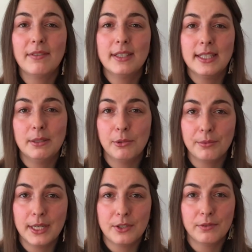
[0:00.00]
a deeper
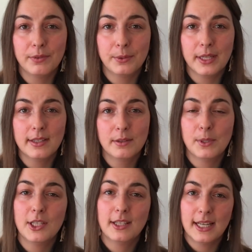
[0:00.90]
range of focus, which
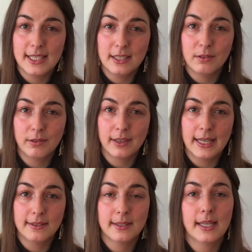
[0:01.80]
is ideal for
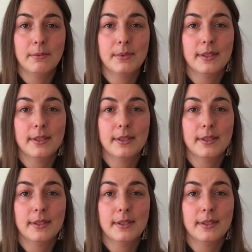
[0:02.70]
landscapes